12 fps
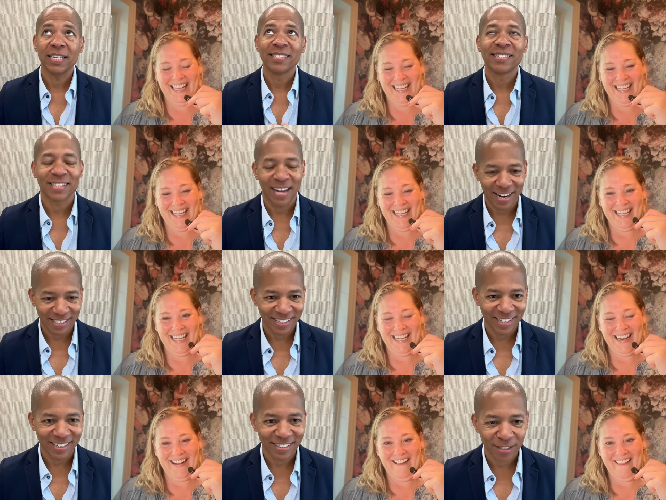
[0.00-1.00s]
Speaker 1: inside
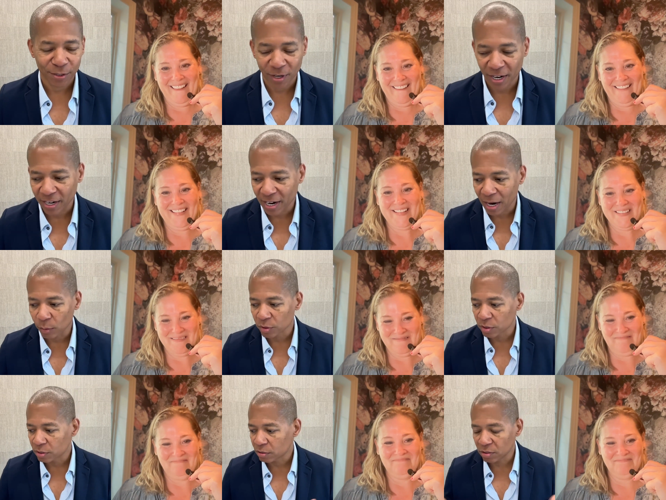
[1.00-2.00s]
sense, right? I
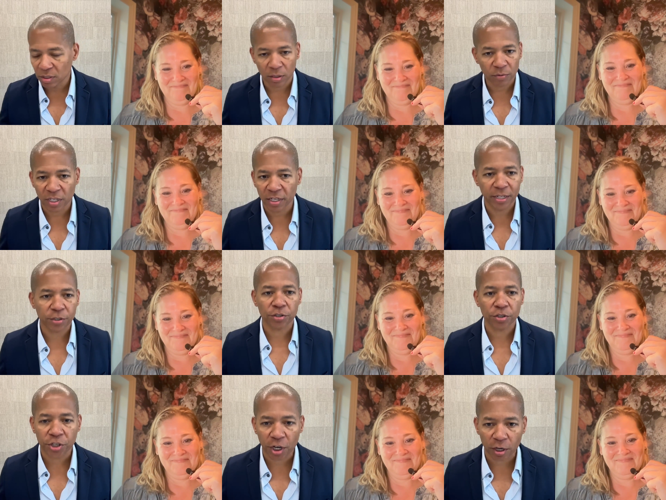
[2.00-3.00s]
was, you know, teenagers are
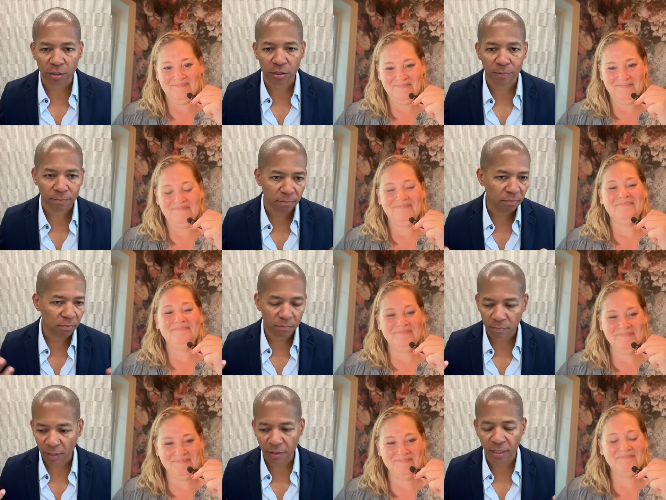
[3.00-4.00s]
jerks.
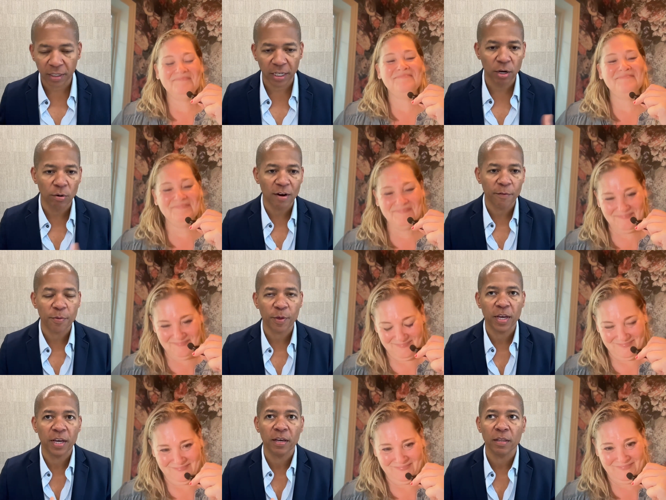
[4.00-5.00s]
They think they know
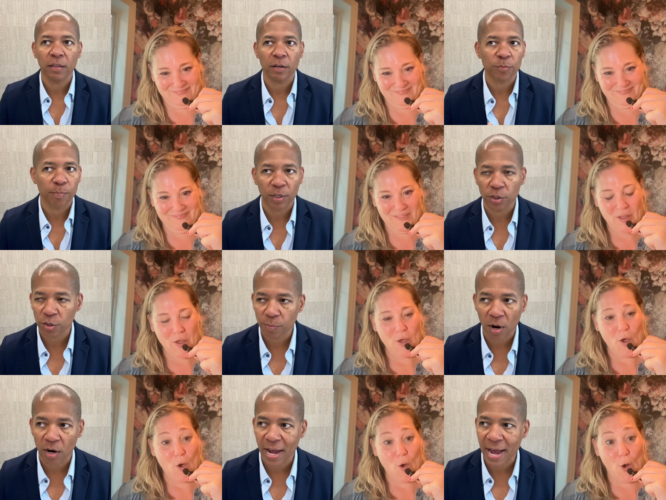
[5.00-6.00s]
everything. There's a bunch of
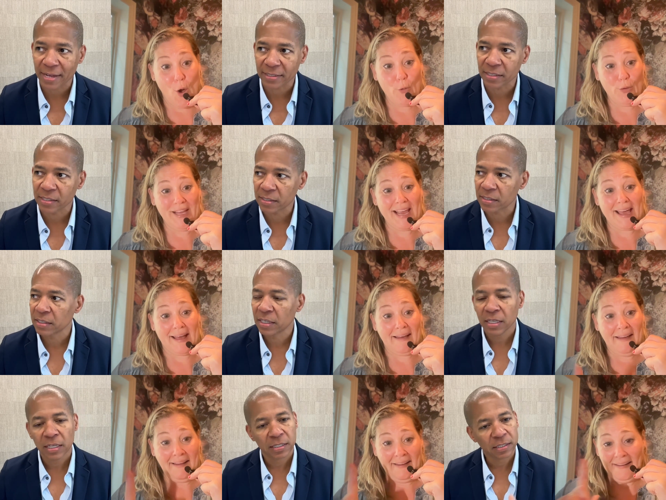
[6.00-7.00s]
smart asses. Oh, yeah.
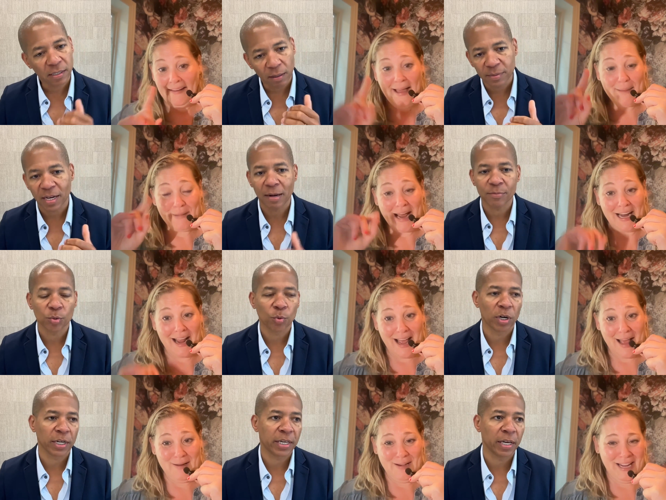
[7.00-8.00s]
Sometimes not... you
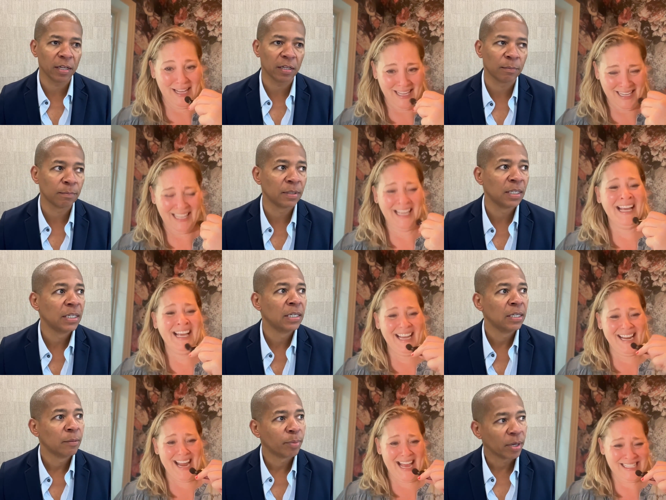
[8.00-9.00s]
want to kill them,
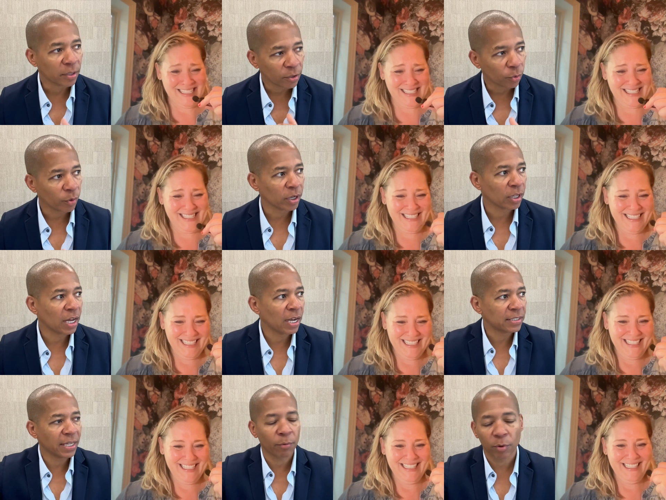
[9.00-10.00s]
yes. but you
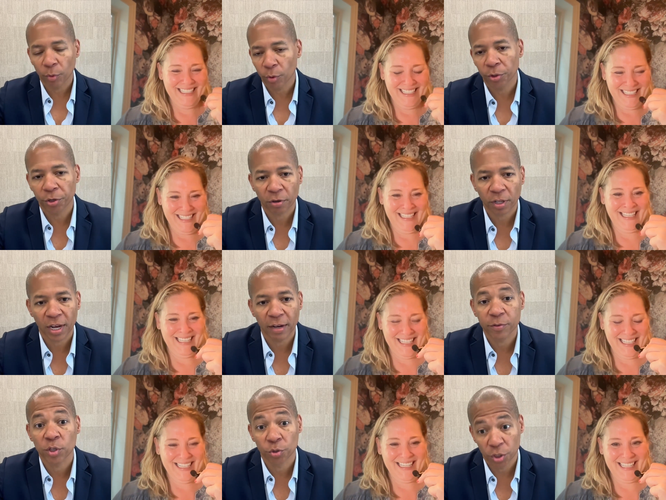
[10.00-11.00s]
realize that would ruin your life,
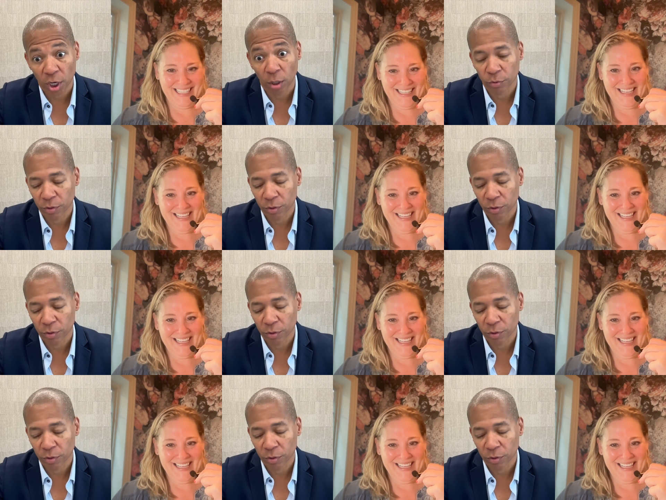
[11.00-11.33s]
so you don't.